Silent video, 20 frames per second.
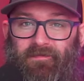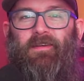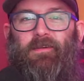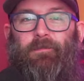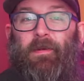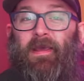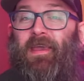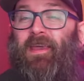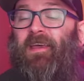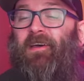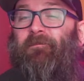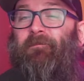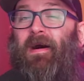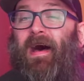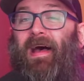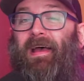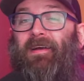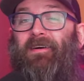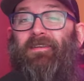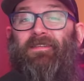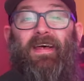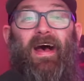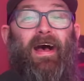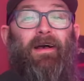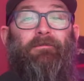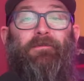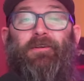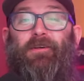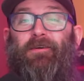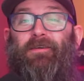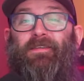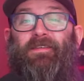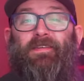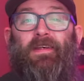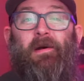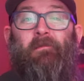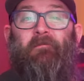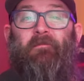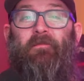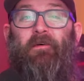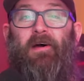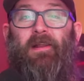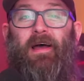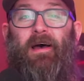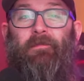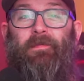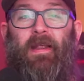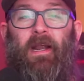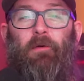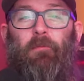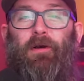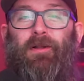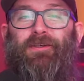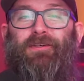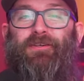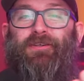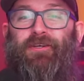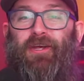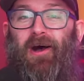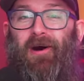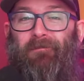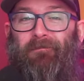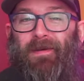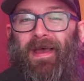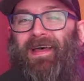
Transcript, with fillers: Speaking of buyers, I'm sure some fun out there would jump